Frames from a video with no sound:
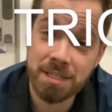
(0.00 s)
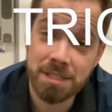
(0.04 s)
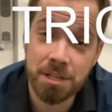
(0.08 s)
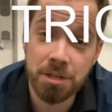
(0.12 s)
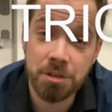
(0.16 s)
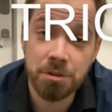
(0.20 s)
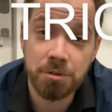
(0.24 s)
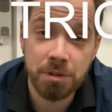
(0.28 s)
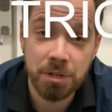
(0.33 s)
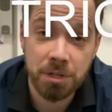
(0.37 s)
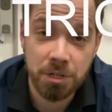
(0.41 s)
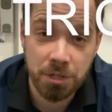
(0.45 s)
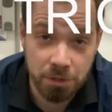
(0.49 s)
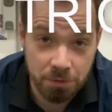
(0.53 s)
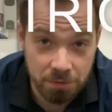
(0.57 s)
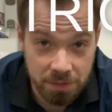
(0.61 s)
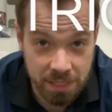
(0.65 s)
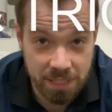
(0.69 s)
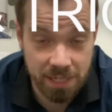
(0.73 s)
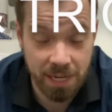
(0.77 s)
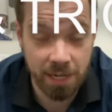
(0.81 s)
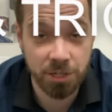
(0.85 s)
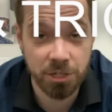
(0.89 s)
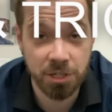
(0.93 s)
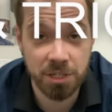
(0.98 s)
that you can use
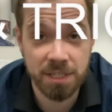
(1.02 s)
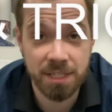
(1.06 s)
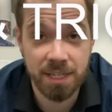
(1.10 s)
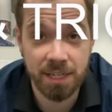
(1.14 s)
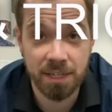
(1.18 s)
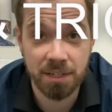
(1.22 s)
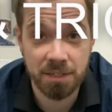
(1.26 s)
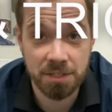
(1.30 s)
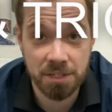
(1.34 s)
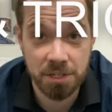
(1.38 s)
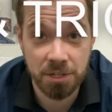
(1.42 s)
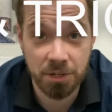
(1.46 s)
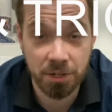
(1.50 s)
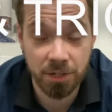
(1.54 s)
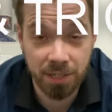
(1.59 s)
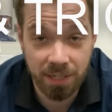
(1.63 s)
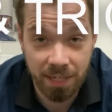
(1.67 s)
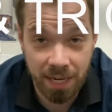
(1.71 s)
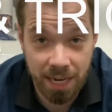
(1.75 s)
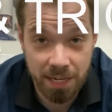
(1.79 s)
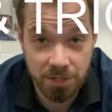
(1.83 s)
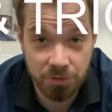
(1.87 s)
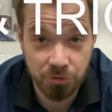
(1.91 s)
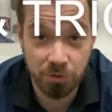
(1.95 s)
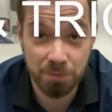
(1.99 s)
attention signals in your
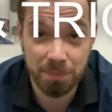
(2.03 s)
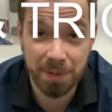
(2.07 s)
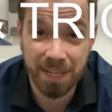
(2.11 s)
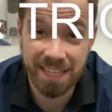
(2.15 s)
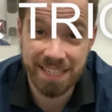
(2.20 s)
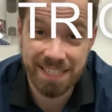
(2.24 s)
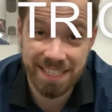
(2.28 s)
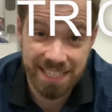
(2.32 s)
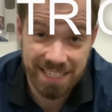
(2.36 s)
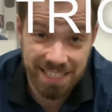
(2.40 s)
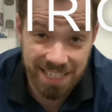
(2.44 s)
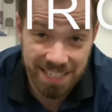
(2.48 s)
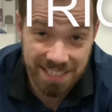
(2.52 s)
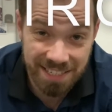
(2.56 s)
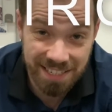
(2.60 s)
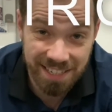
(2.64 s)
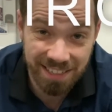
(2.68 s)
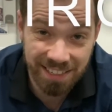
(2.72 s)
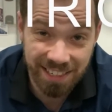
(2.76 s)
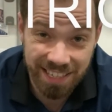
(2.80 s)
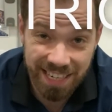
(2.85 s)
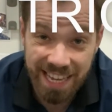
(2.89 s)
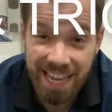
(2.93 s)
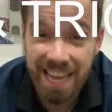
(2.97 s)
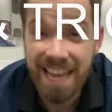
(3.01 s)
classroom
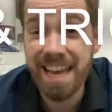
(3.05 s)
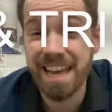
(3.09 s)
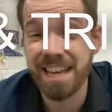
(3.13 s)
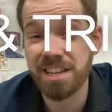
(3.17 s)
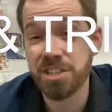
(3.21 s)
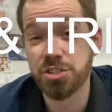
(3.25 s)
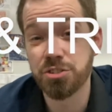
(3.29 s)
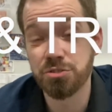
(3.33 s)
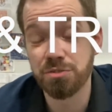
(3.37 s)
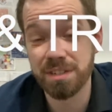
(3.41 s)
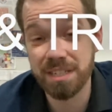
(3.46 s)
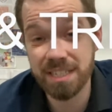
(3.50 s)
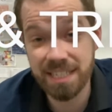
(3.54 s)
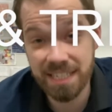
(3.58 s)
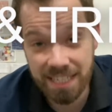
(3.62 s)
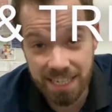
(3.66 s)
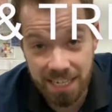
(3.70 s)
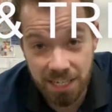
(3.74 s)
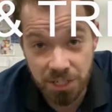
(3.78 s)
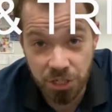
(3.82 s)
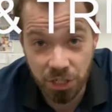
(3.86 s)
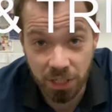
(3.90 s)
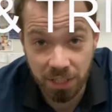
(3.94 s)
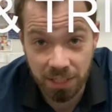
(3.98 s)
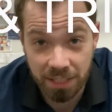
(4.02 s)
consistently and
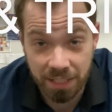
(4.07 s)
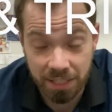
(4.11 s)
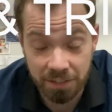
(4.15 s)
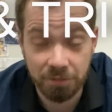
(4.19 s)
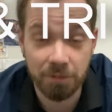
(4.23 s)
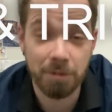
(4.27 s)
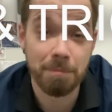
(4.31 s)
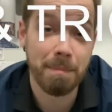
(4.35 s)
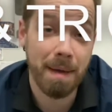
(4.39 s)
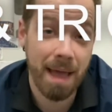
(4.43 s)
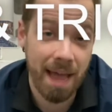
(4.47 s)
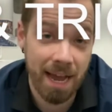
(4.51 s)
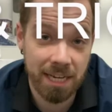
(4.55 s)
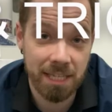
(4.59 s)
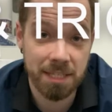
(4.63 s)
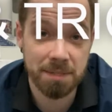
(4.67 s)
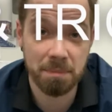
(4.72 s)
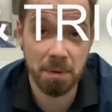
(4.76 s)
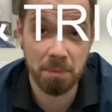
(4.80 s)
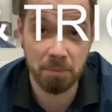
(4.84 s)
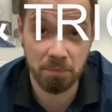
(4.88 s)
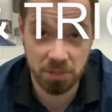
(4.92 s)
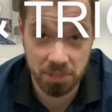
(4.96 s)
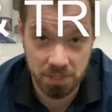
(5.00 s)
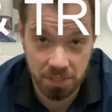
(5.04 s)
strategically for
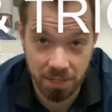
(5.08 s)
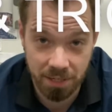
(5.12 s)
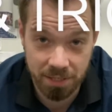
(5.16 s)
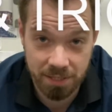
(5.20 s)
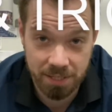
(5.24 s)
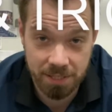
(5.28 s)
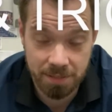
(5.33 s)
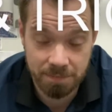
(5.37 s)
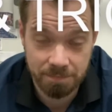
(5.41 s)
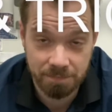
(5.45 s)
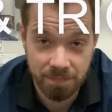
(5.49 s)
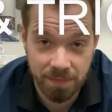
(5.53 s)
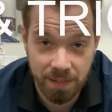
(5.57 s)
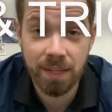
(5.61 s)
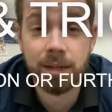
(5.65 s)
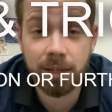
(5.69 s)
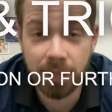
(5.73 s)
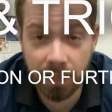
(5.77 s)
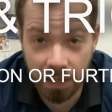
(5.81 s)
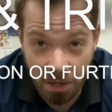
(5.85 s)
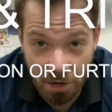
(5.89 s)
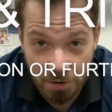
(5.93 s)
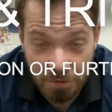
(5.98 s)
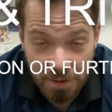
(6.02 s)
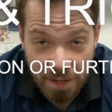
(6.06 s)
maximum results.
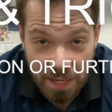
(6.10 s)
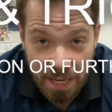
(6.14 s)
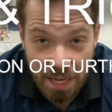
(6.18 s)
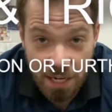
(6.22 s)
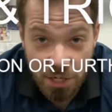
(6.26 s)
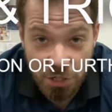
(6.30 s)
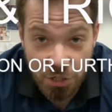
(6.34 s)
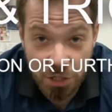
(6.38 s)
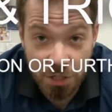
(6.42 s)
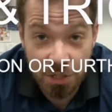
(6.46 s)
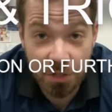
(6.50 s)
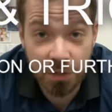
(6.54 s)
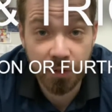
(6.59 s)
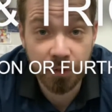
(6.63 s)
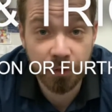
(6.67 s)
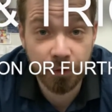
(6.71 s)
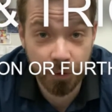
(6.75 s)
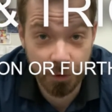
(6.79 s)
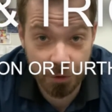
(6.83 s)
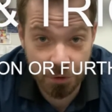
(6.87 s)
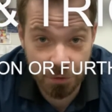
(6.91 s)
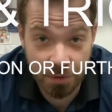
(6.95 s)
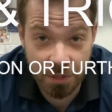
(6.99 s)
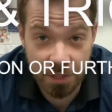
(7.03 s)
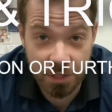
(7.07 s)
Clarification or
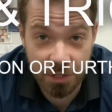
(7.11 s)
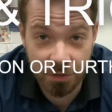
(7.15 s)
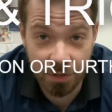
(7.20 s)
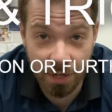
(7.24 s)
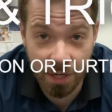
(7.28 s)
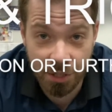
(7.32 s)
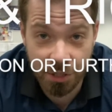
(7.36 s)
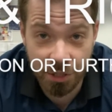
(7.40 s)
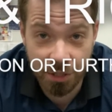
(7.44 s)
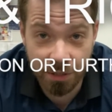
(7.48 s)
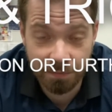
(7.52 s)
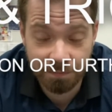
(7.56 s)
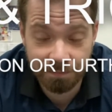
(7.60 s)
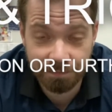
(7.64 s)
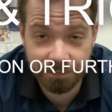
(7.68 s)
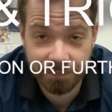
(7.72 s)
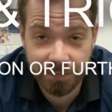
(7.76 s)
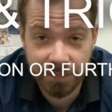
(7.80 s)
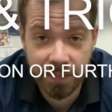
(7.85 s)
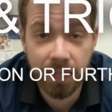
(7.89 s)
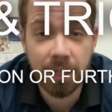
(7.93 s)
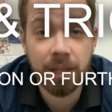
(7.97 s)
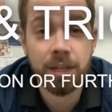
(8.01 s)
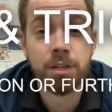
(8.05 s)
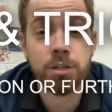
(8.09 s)
further instruction,
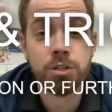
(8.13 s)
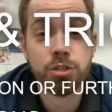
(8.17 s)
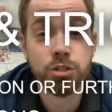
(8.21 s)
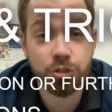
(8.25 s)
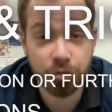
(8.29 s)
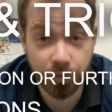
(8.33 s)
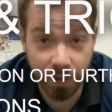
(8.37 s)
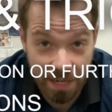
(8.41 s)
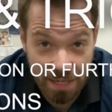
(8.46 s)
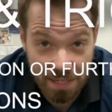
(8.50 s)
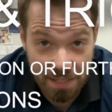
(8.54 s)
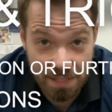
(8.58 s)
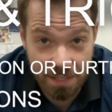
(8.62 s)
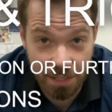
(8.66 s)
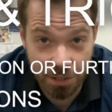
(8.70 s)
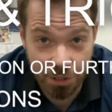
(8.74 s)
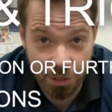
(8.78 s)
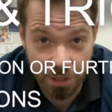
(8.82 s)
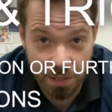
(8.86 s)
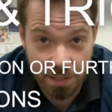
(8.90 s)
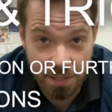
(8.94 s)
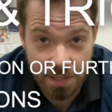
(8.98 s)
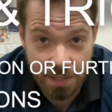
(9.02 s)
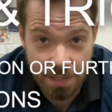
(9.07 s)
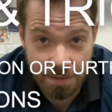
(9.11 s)

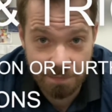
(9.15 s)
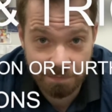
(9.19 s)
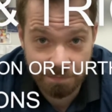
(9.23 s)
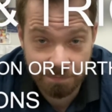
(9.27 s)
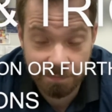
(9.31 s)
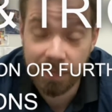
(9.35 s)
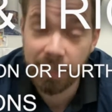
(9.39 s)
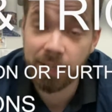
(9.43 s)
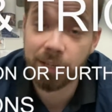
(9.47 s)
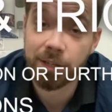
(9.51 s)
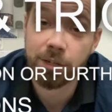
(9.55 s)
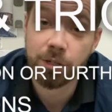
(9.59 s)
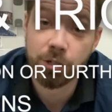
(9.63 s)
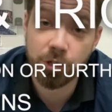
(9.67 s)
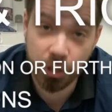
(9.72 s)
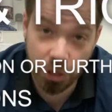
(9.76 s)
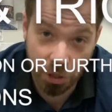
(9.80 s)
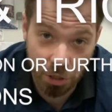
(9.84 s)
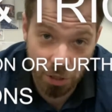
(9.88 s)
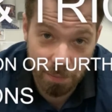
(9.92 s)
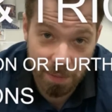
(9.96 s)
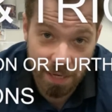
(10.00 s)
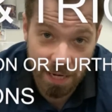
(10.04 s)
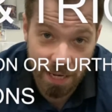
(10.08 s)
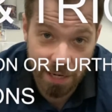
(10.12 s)
transitions,
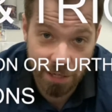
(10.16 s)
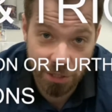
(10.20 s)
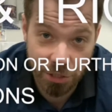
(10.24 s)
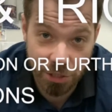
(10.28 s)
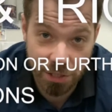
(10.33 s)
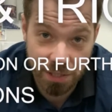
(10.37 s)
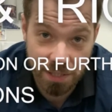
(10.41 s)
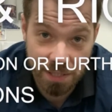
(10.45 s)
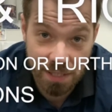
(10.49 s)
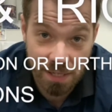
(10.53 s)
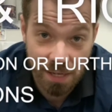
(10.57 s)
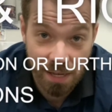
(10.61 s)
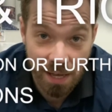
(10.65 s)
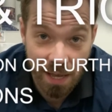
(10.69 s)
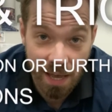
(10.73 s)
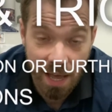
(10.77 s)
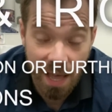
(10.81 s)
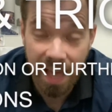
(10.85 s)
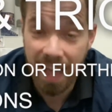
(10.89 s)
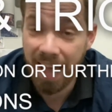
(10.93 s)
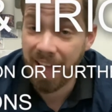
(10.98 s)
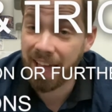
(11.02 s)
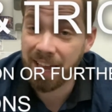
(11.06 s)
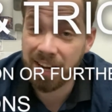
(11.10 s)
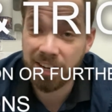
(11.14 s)
terminations,
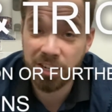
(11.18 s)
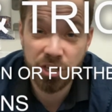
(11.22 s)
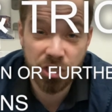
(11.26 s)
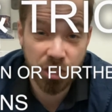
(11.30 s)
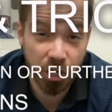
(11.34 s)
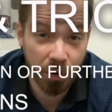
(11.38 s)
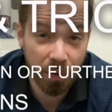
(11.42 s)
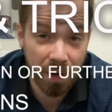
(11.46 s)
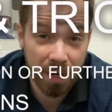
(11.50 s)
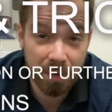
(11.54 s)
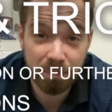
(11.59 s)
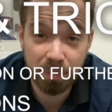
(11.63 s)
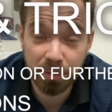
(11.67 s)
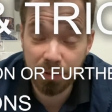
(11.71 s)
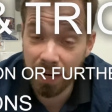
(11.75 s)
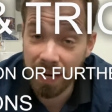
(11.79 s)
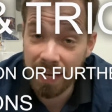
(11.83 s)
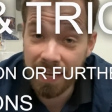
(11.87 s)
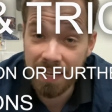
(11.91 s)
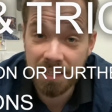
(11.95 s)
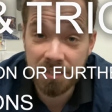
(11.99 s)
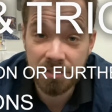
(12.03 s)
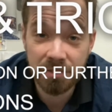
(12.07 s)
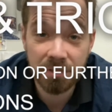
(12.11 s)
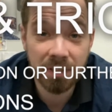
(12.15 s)
and showing
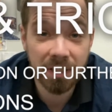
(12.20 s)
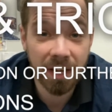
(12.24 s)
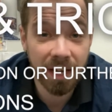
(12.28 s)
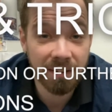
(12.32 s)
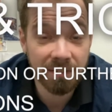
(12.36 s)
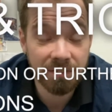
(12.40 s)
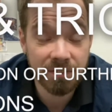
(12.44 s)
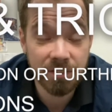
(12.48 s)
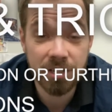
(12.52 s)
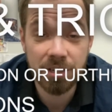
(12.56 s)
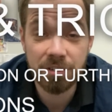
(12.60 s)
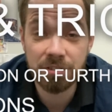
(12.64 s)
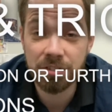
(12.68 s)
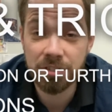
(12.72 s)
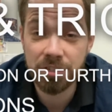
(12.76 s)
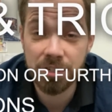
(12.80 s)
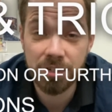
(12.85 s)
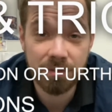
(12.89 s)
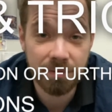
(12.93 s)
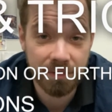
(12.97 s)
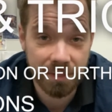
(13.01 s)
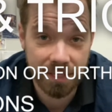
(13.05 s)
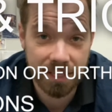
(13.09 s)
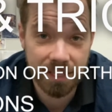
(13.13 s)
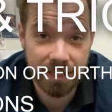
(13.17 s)
praise or love to your
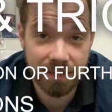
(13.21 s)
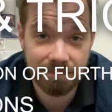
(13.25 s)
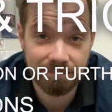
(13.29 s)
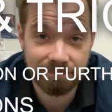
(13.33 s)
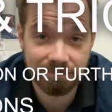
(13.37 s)
students.